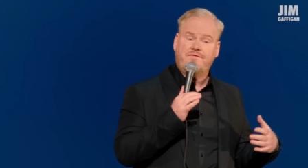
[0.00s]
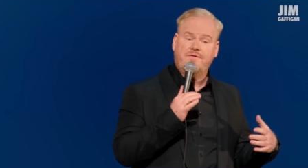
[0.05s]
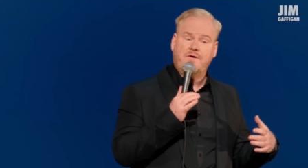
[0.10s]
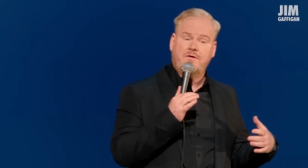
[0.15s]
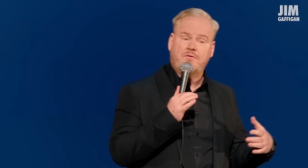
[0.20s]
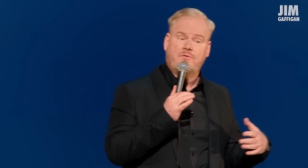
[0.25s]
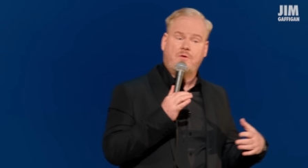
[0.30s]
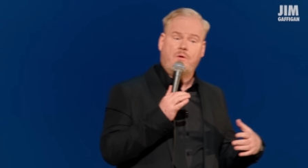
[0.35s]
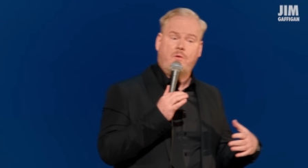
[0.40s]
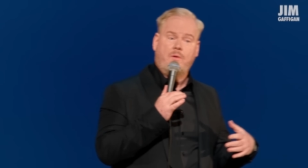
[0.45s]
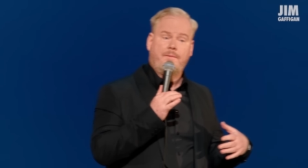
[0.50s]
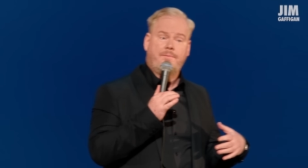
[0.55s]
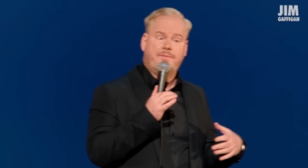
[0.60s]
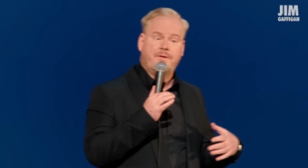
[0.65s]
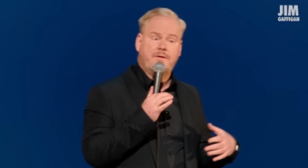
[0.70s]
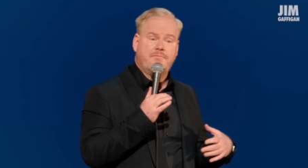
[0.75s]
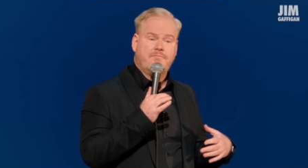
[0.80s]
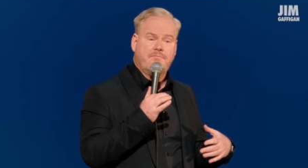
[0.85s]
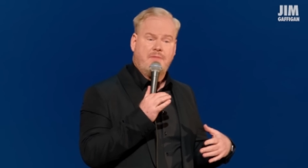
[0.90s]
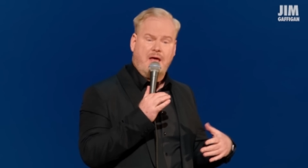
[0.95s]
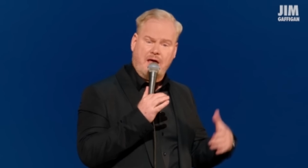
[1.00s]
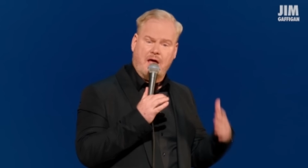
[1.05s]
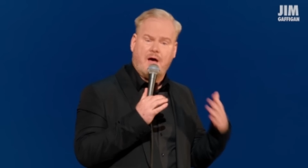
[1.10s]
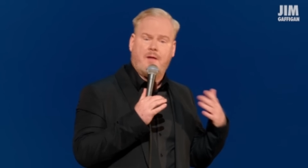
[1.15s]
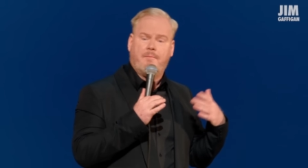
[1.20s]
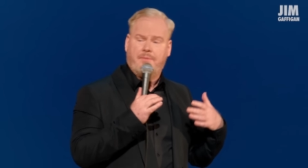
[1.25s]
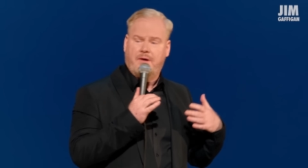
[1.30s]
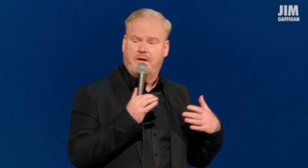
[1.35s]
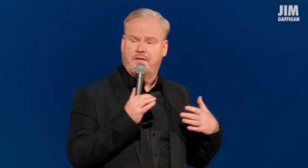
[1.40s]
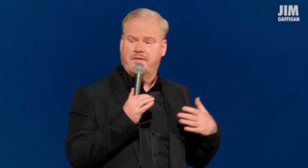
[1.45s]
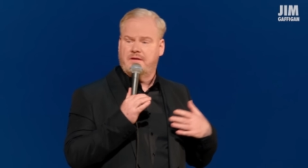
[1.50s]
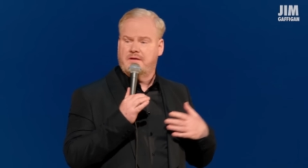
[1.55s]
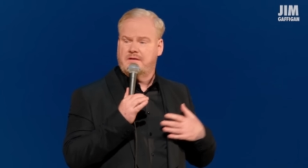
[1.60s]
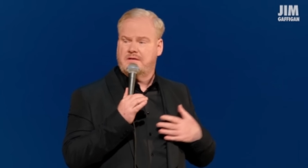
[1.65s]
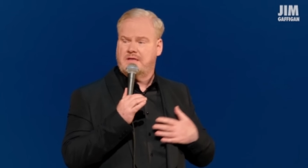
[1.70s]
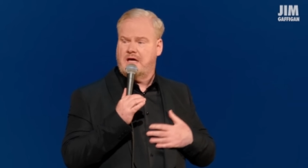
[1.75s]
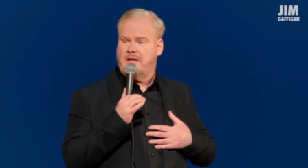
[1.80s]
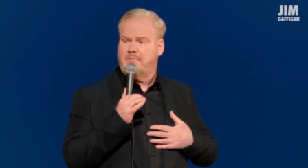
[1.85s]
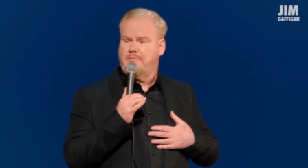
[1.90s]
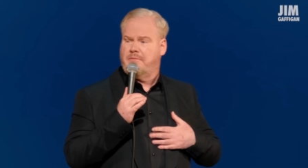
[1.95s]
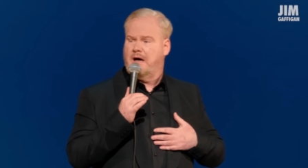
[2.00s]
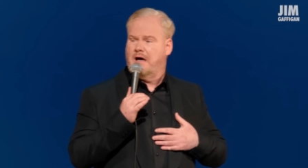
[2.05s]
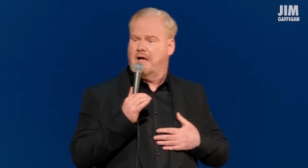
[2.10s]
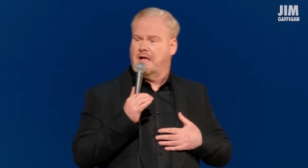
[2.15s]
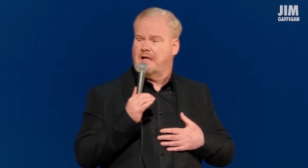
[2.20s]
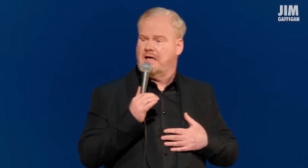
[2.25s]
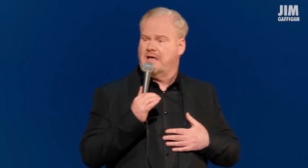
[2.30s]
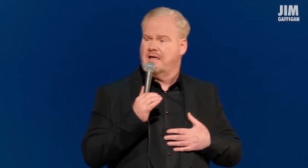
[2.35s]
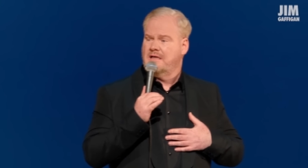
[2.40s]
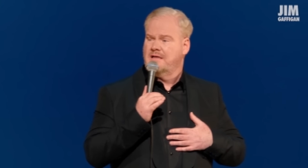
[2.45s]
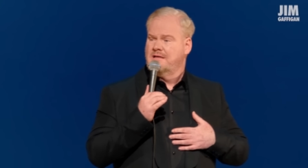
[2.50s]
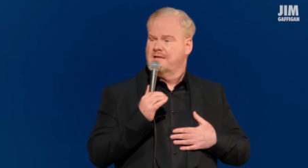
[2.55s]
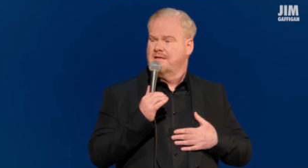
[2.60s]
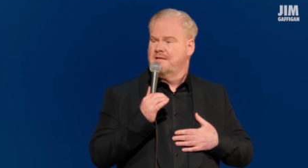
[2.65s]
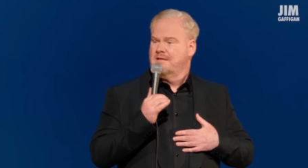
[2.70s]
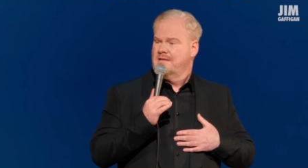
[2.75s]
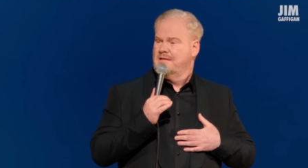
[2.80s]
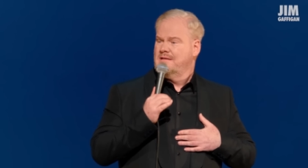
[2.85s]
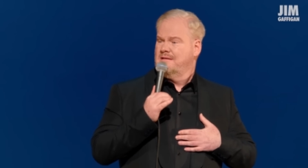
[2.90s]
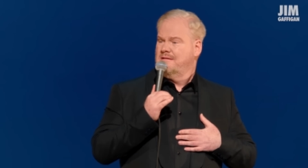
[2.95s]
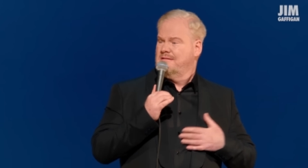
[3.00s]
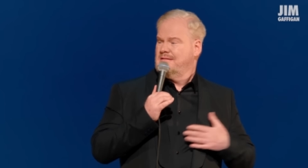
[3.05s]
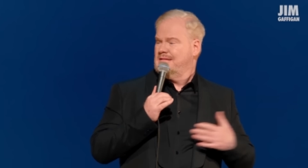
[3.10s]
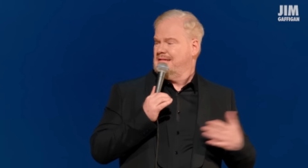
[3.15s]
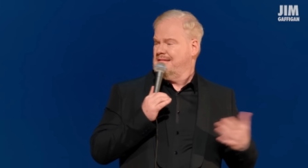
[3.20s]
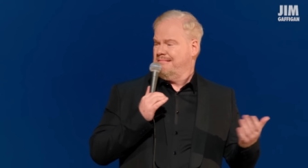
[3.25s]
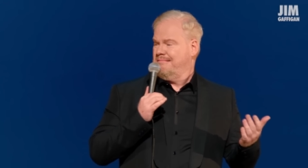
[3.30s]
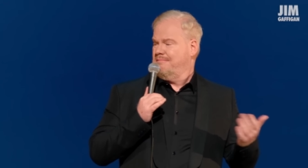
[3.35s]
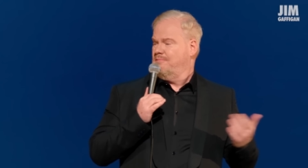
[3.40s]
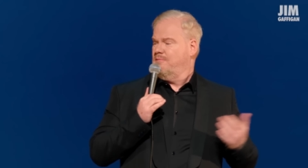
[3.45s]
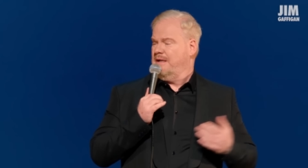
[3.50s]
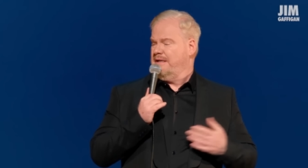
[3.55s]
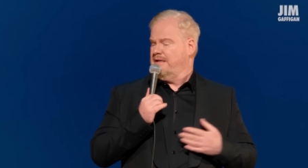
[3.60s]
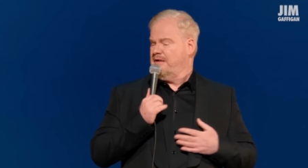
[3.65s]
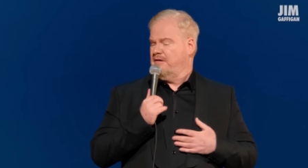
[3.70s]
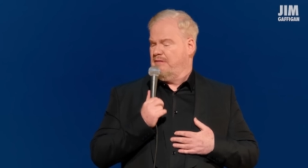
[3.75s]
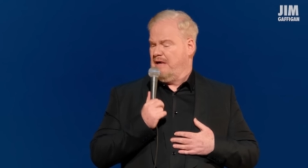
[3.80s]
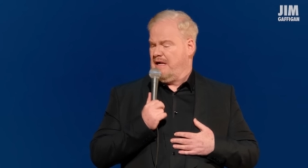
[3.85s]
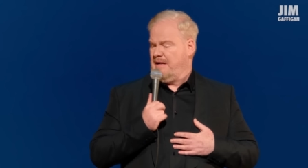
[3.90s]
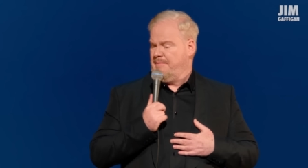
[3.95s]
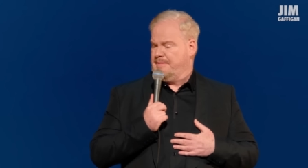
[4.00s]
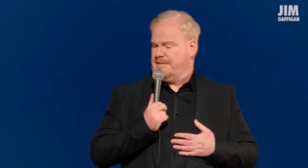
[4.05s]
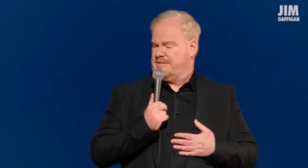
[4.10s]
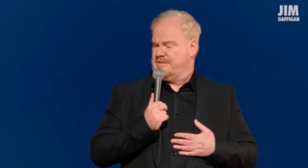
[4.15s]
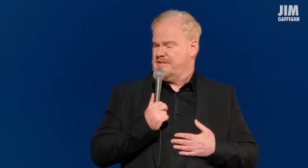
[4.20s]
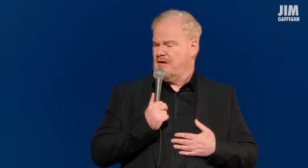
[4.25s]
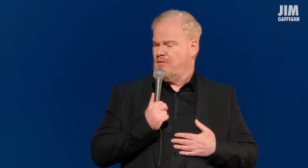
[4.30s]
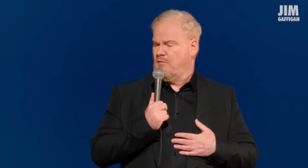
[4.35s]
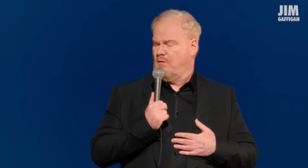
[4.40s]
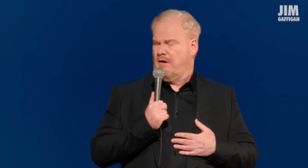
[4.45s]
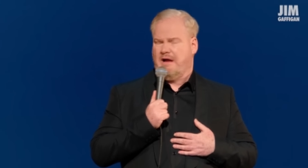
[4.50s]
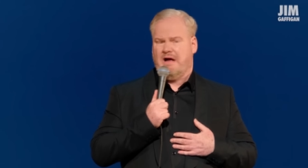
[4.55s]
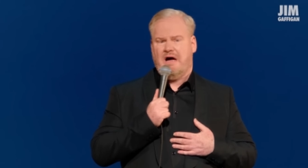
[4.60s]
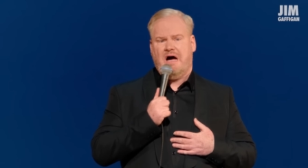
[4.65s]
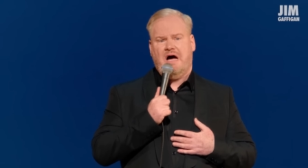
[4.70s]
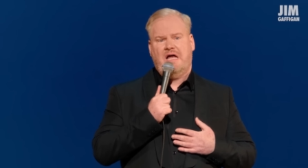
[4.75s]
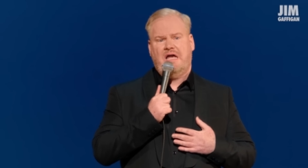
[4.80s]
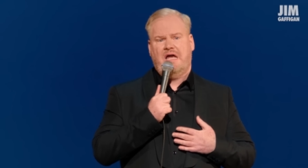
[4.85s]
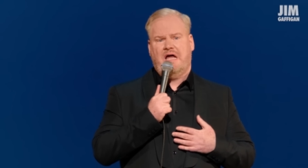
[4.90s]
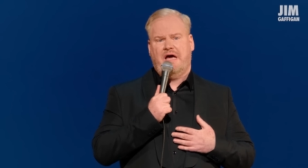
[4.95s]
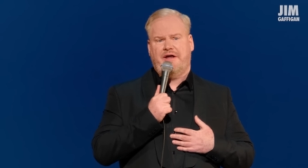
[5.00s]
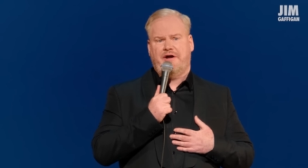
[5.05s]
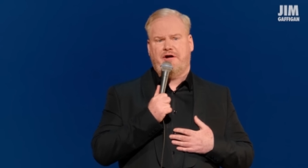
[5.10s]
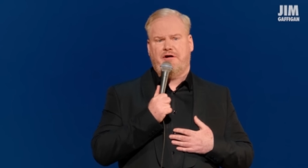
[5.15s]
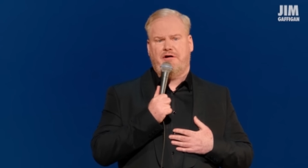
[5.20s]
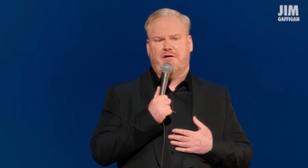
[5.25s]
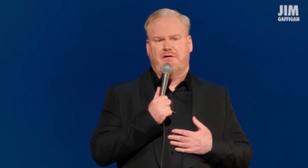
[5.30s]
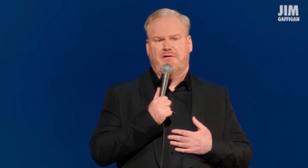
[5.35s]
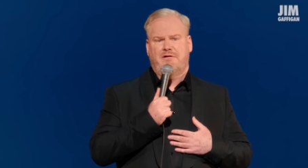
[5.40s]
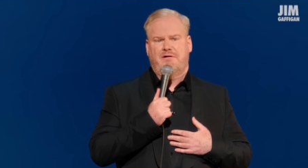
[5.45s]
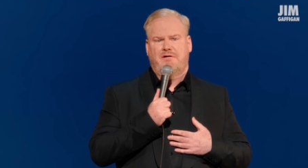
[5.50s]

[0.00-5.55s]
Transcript: funeral, we put makeup on the dead body. When did Grandpa start wearing eyeliner?